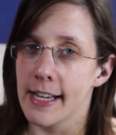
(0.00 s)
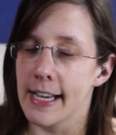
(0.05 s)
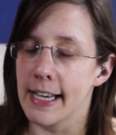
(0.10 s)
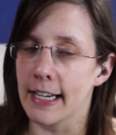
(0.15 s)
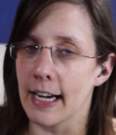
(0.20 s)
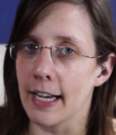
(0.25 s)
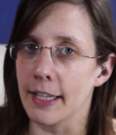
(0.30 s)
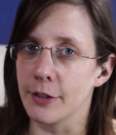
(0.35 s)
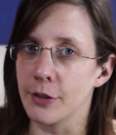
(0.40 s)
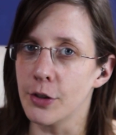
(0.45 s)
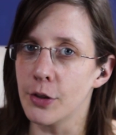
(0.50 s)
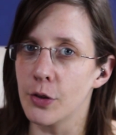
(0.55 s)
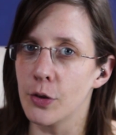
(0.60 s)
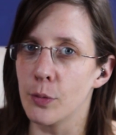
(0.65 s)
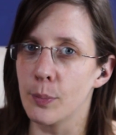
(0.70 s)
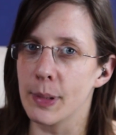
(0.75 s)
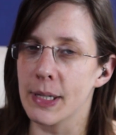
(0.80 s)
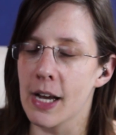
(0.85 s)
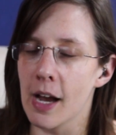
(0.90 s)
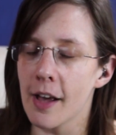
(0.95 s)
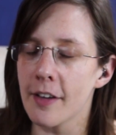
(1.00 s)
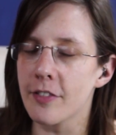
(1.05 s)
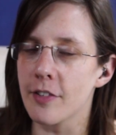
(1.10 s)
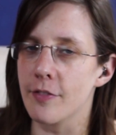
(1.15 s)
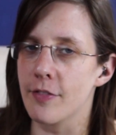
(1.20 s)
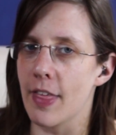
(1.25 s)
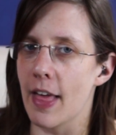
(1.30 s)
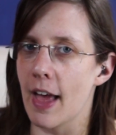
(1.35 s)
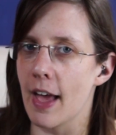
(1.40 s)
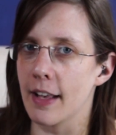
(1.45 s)
And I knew because
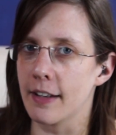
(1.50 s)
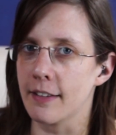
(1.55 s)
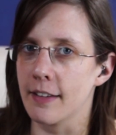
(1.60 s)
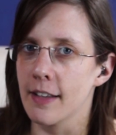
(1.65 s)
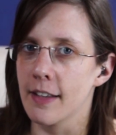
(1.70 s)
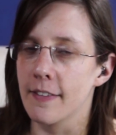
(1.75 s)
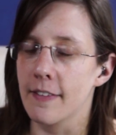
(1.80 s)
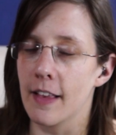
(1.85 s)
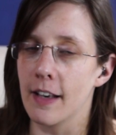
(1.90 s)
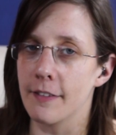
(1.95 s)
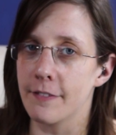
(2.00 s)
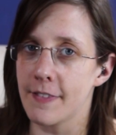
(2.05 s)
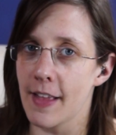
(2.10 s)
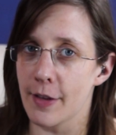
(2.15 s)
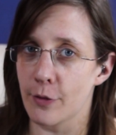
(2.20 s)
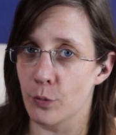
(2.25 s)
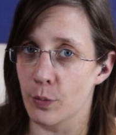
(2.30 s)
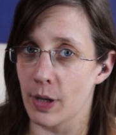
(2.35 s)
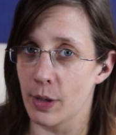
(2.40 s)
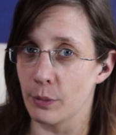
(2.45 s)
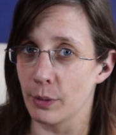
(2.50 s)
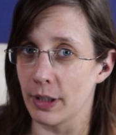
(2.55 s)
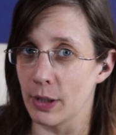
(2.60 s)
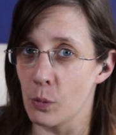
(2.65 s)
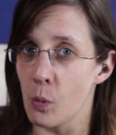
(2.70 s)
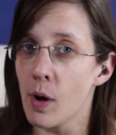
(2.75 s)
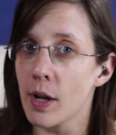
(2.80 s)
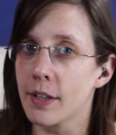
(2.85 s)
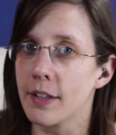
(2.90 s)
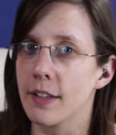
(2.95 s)
of that, that if that's what I really
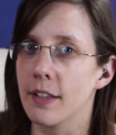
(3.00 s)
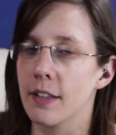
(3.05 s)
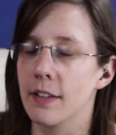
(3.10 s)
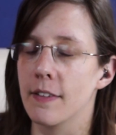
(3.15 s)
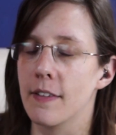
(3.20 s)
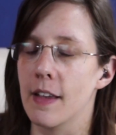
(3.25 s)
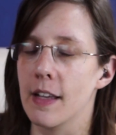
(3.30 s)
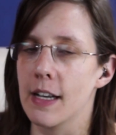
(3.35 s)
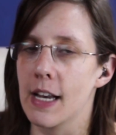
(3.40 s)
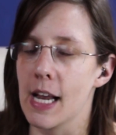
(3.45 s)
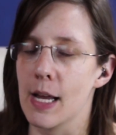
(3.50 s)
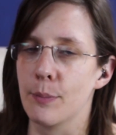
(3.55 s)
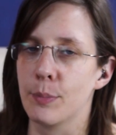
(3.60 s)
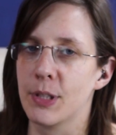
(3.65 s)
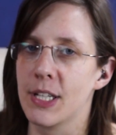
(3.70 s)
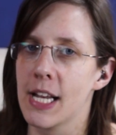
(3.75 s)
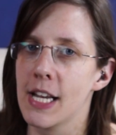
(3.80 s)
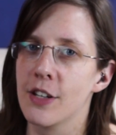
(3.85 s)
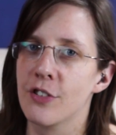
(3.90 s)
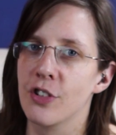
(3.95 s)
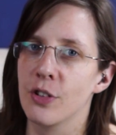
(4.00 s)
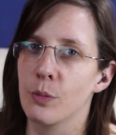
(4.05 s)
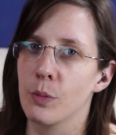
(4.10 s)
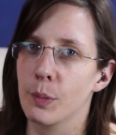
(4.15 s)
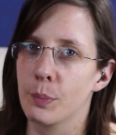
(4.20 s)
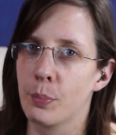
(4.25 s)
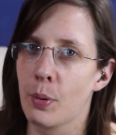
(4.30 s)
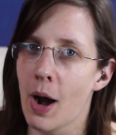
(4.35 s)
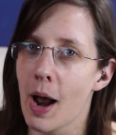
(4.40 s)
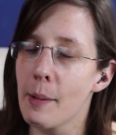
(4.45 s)
wanted, then amputation
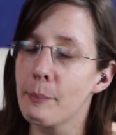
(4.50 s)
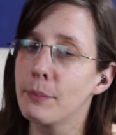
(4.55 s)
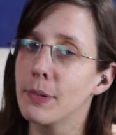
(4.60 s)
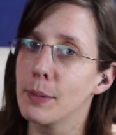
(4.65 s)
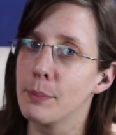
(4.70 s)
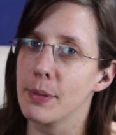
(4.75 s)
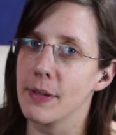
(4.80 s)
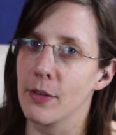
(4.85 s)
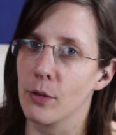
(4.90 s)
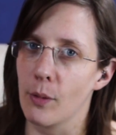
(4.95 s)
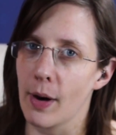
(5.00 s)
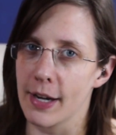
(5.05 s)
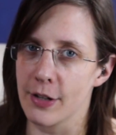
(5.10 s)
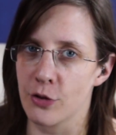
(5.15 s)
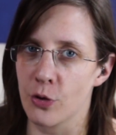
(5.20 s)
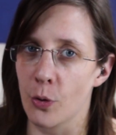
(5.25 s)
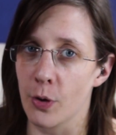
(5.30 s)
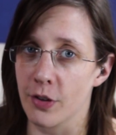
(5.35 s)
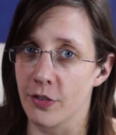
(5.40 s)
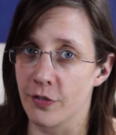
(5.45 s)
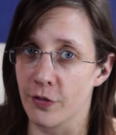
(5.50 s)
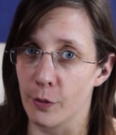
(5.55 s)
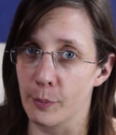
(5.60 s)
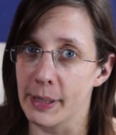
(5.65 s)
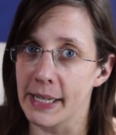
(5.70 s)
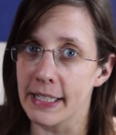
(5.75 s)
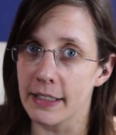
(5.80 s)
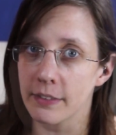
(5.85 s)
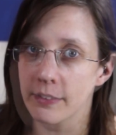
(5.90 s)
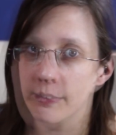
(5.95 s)
would probably be the right choice for
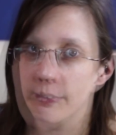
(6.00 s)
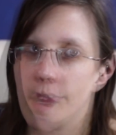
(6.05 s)
me.